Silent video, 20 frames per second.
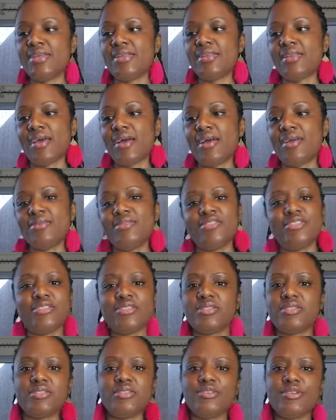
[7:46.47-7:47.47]
and not
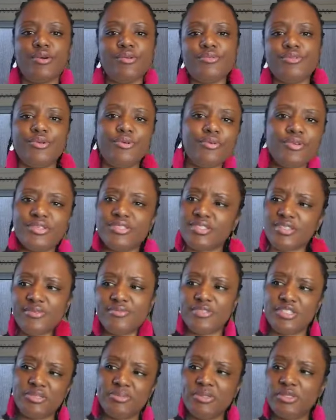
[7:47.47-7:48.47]
just, you know, doing
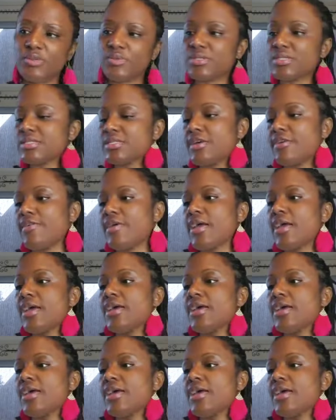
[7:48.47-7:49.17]
stuff, just be doing stuff.